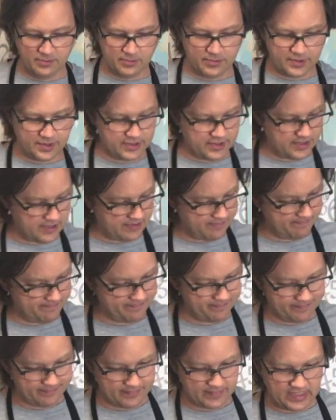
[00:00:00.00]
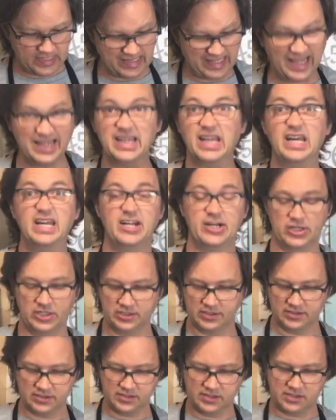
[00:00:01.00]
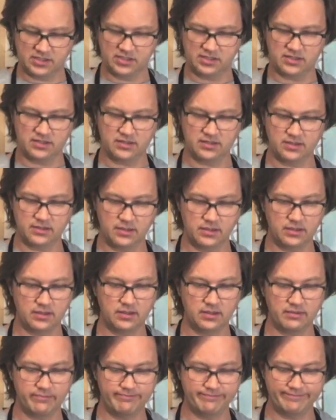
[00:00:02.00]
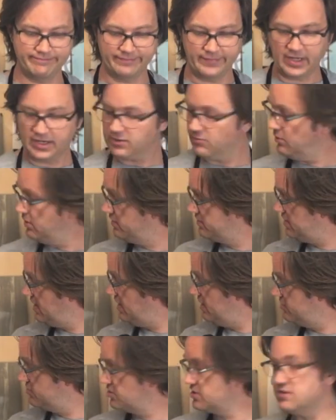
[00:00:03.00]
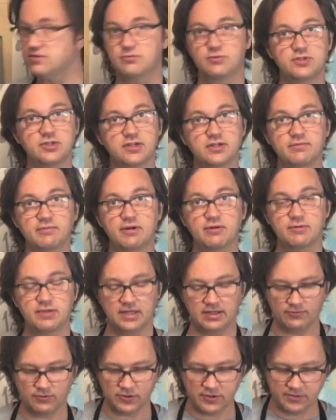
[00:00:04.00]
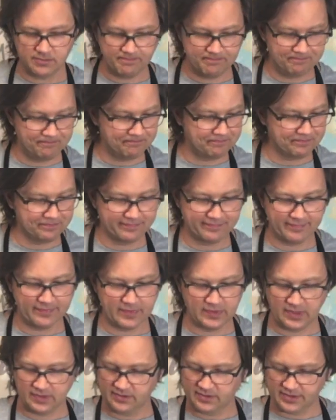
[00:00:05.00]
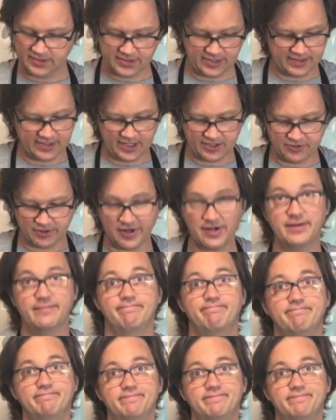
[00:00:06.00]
but um, a lot lighter because this is a, a, not quite as aged as we talked about with that wood. Let's let that dry.